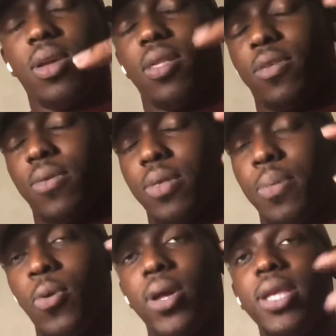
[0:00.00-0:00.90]
the
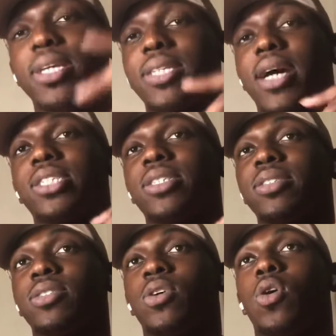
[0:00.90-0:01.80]
point is, I
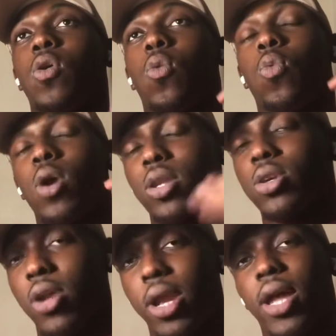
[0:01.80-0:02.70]
just worked
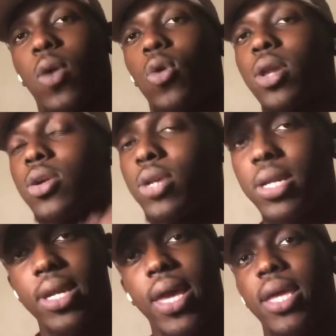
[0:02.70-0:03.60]
on it, and I worked on it
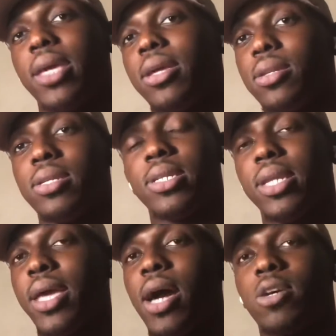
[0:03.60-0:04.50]
day in and
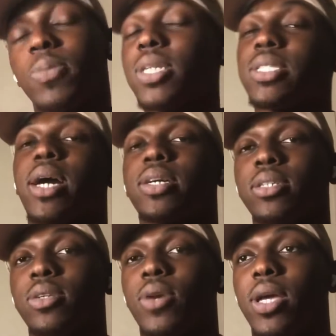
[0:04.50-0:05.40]
day out as much as I could,
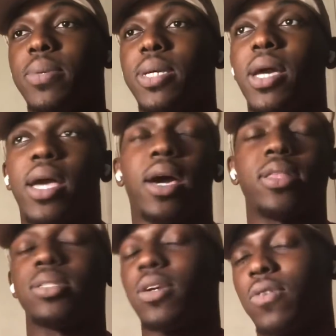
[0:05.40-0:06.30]
right? I got other
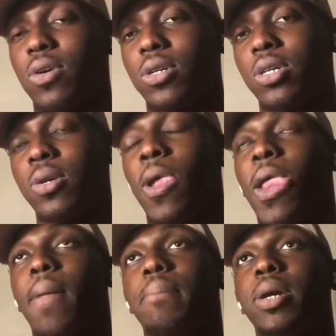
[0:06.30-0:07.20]
stuff going on,
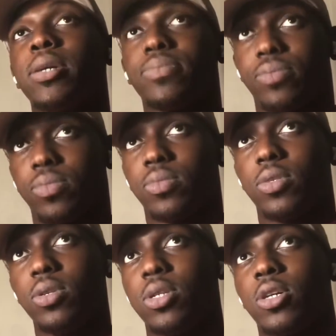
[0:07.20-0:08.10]
but
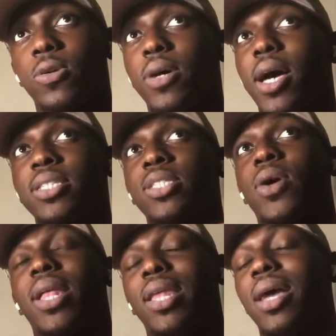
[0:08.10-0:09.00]
I still
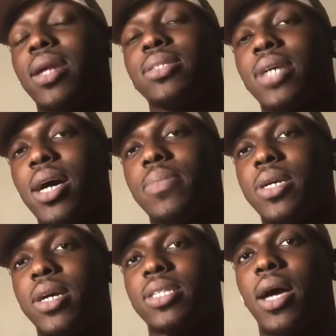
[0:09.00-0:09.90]
had a lot of time
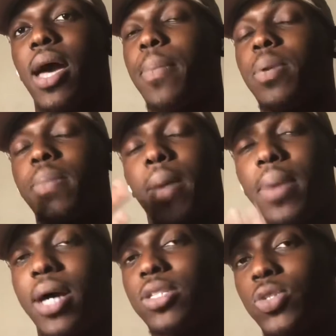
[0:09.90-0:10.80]
because I put my
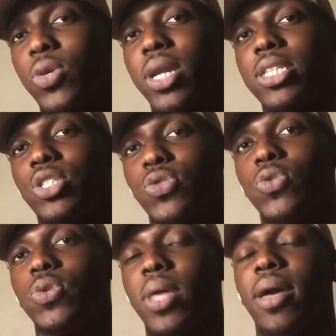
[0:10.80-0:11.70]
mind to it, and I just
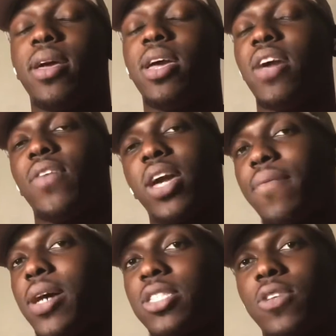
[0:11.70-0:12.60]
knew that if I give
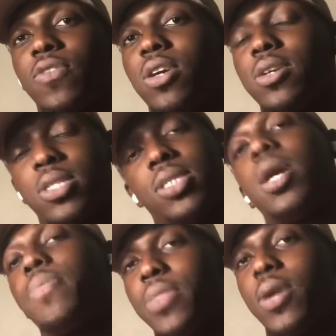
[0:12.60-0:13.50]
myself a year,
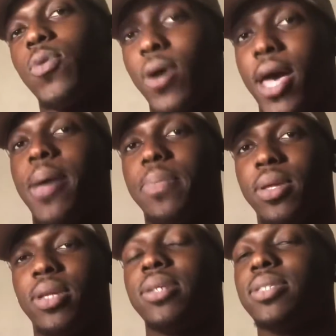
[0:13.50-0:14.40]
something will happen.
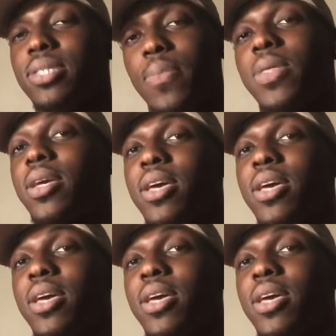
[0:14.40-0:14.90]
Something